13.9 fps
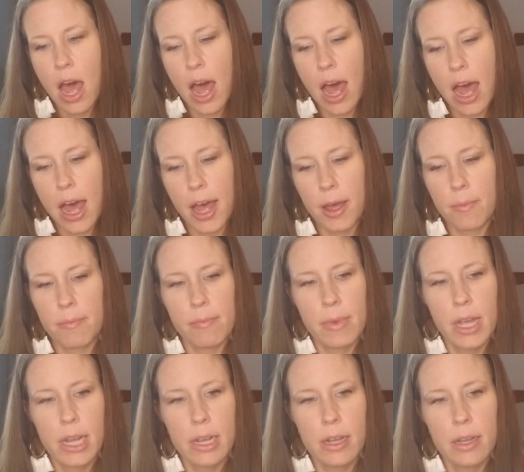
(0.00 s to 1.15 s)

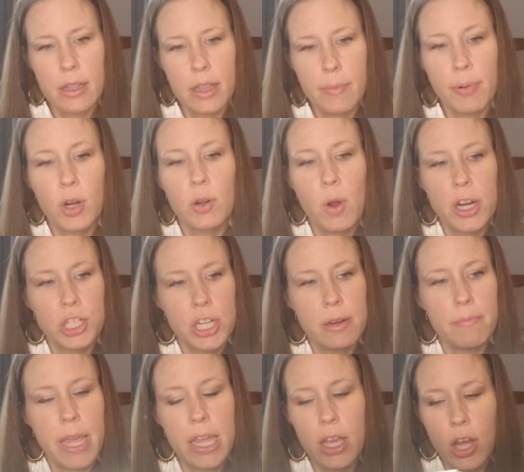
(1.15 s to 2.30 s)
The bird watching
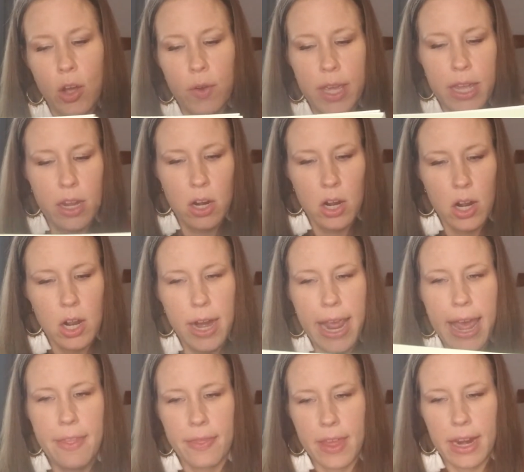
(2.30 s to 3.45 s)
bingo here,
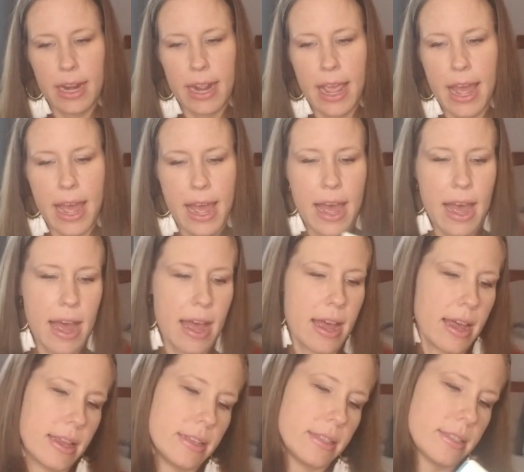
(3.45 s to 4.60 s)
and then it
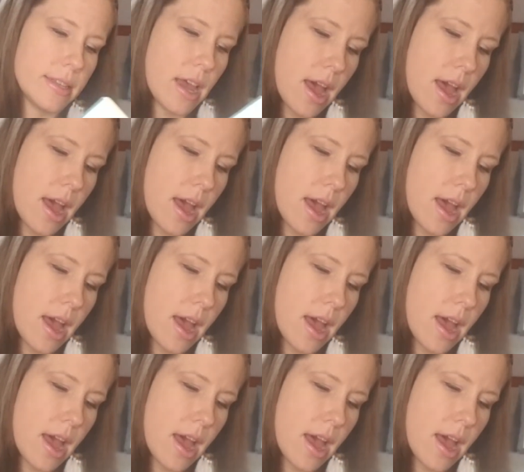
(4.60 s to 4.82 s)
has